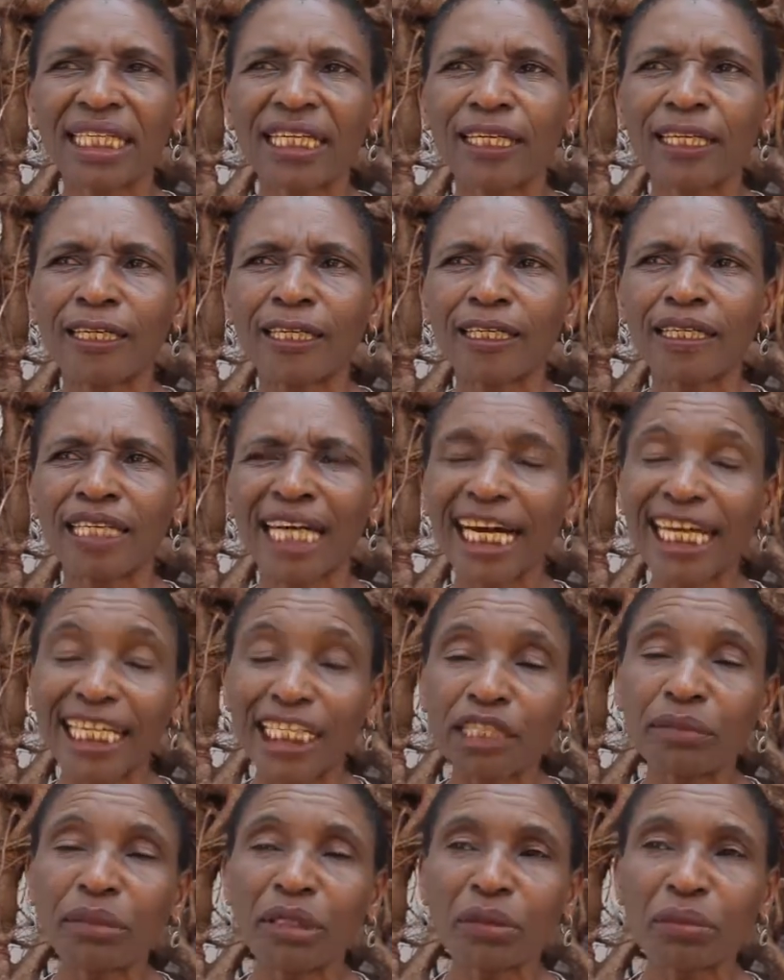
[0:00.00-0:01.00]

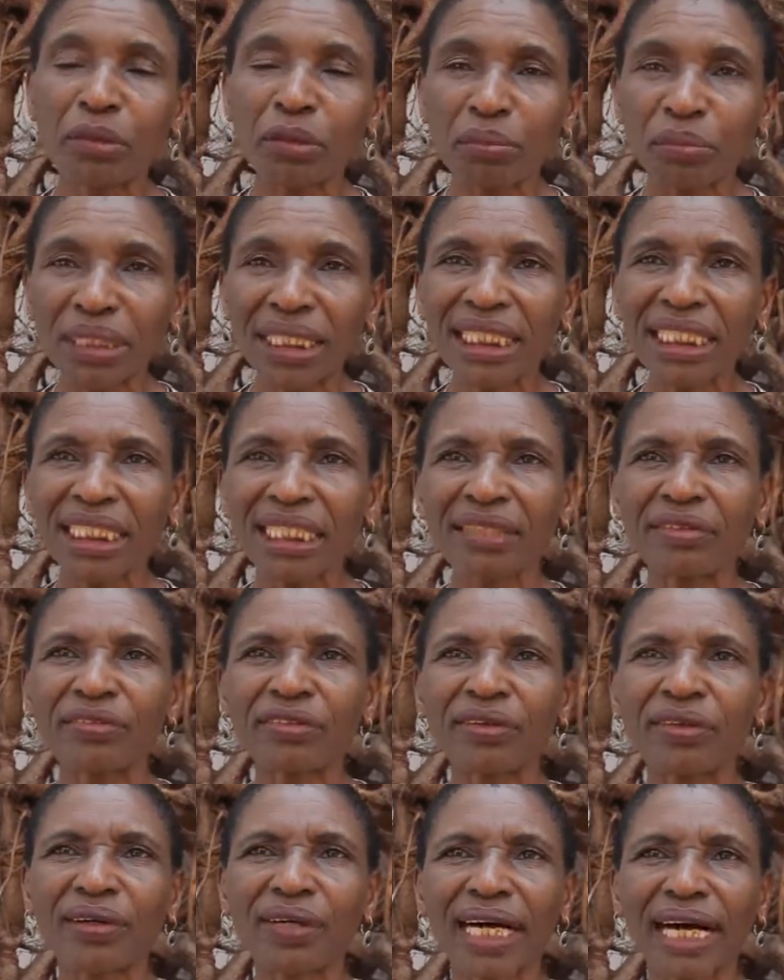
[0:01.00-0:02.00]
Academic Mobility
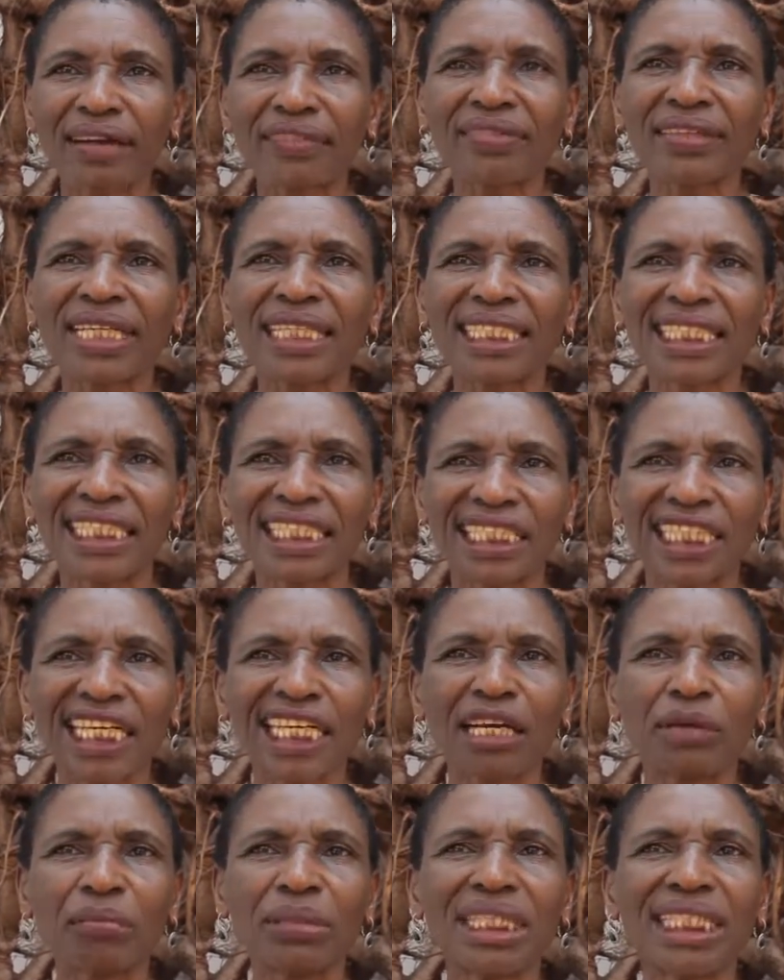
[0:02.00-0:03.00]
for Africa
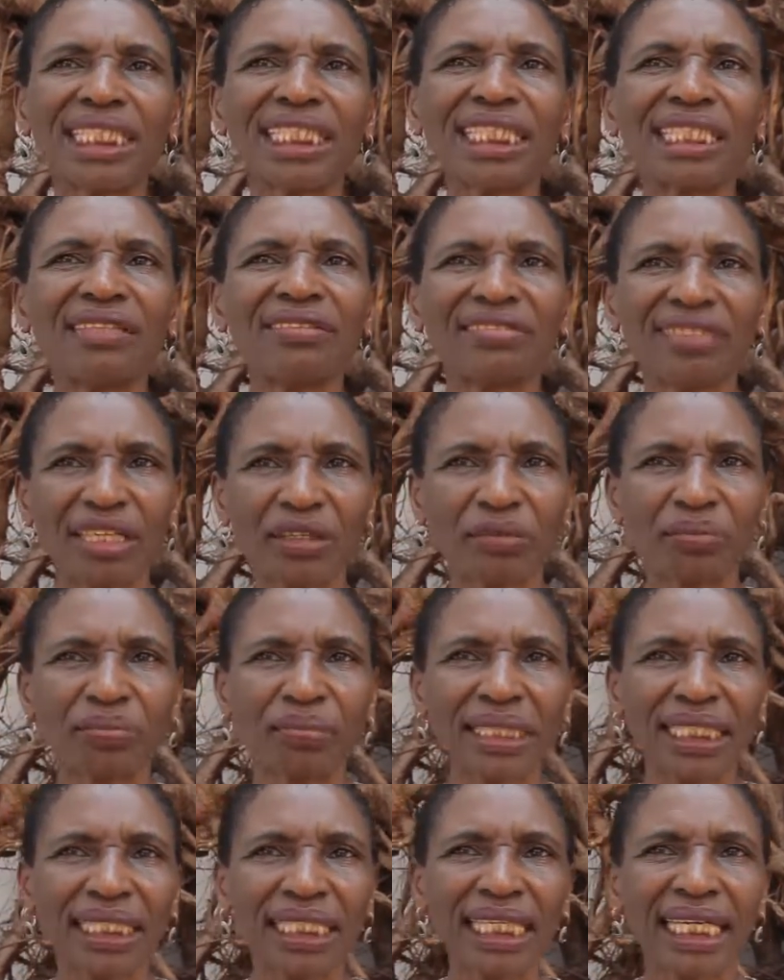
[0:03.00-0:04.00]
Sustainability
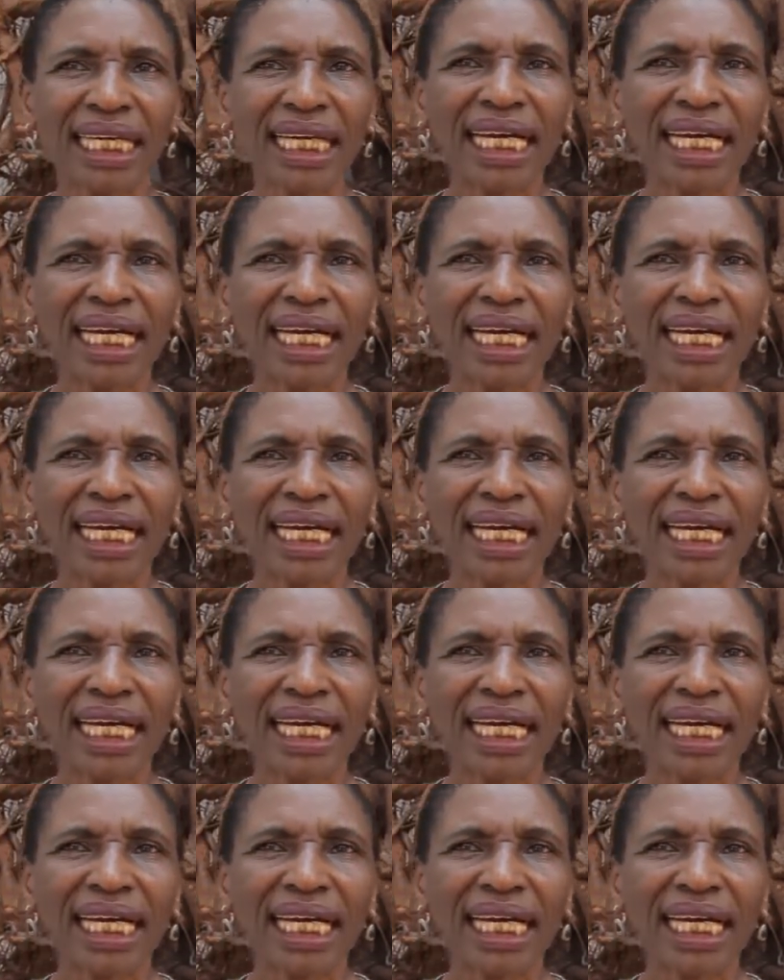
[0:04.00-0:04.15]
Development.